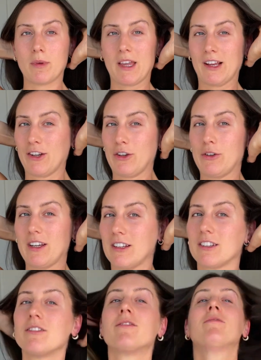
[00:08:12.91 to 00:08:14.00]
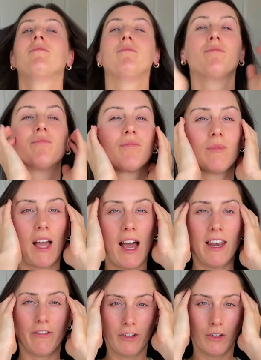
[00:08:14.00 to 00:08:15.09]
included,
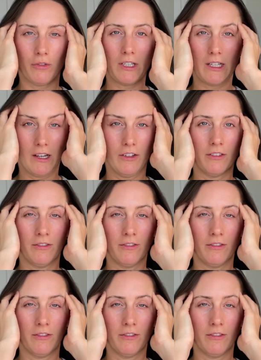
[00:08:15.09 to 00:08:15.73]
and it feels really good.